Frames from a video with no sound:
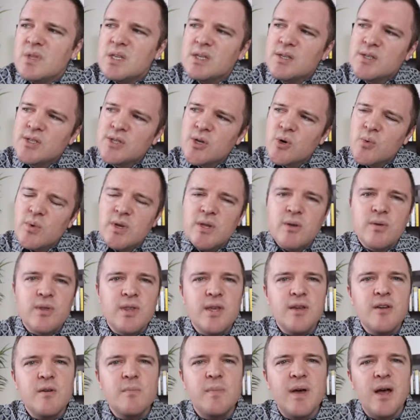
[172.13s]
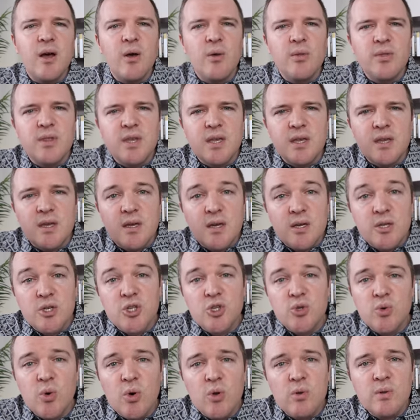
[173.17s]
So when you think about the
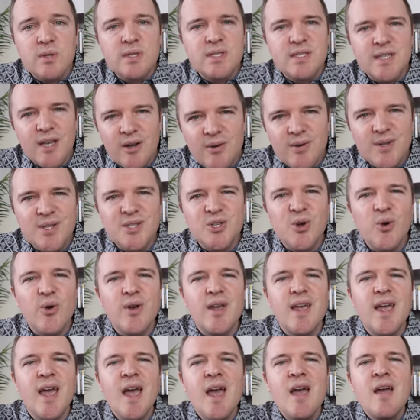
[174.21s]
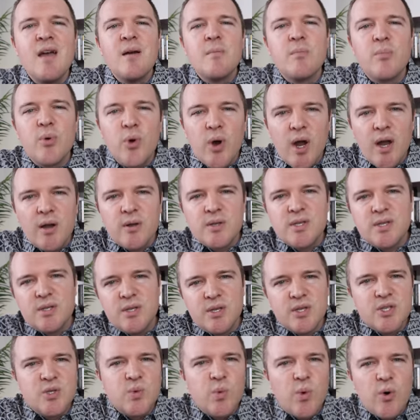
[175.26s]
controlled territory prior to
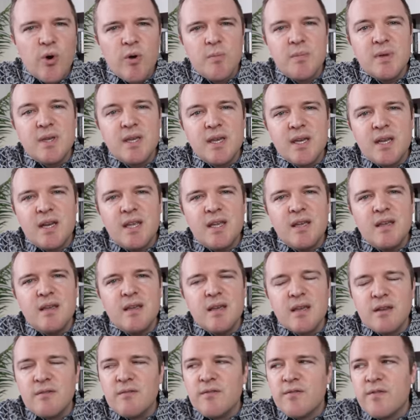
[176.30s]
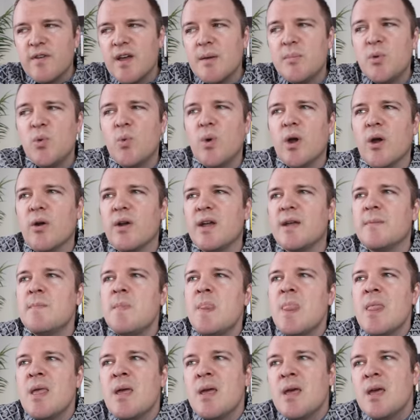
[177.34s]
this war beginning in February,
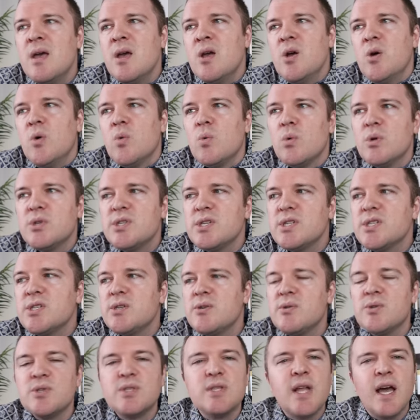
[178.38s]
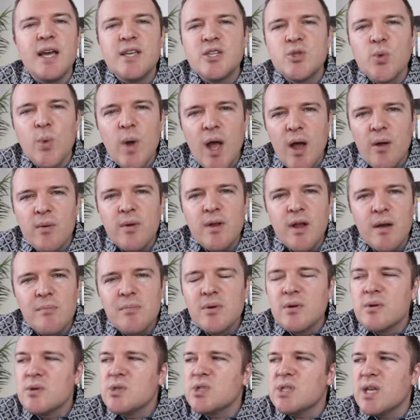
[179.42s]
we'll just use nice round
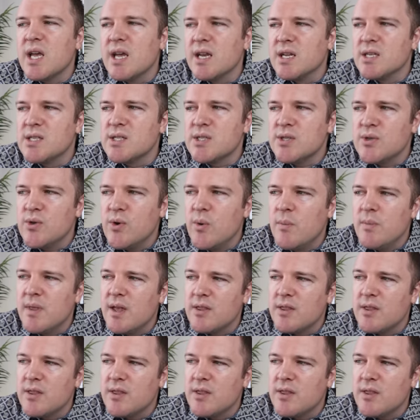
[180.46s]
numbers and assume